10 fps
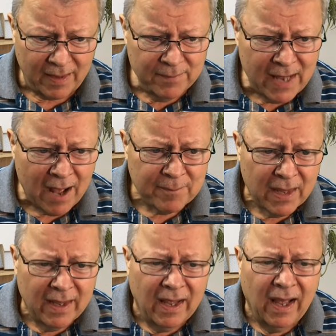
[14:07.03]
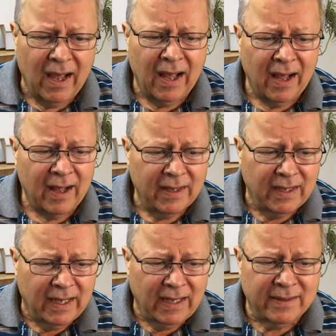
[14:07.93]
Now, there
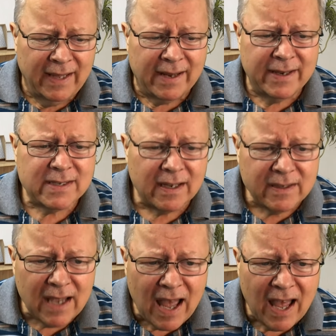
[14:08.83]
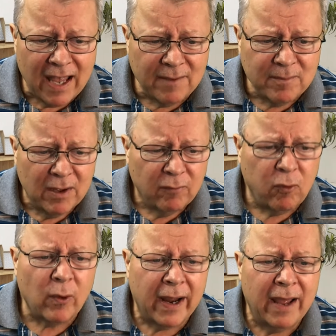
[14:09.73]
is a time
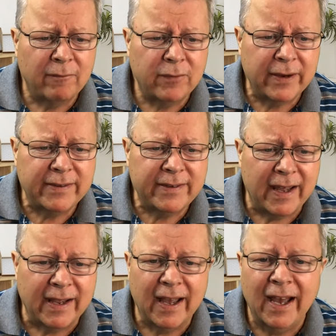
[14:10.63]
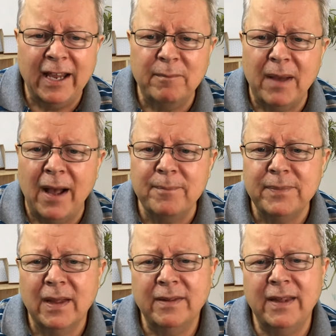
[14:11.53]
for everything. Amen.